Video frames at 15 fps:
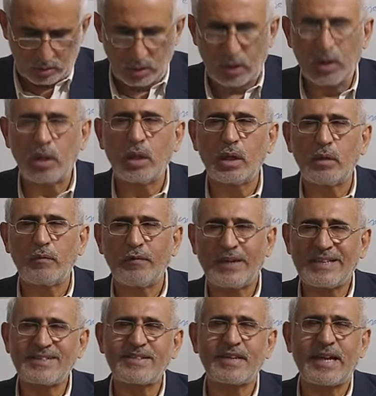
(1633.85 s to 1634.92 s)
the
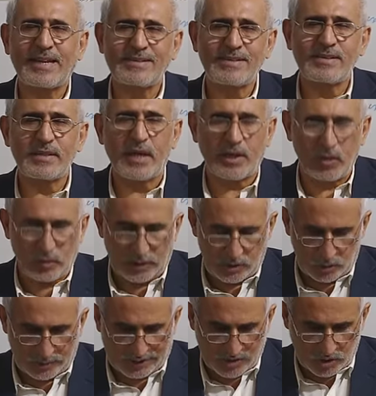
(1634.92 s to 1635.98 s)
waste gases are
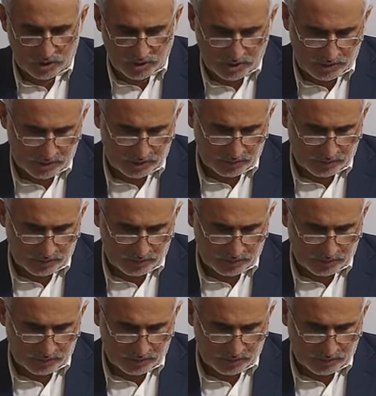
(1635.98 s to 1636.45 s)
going to exhaust.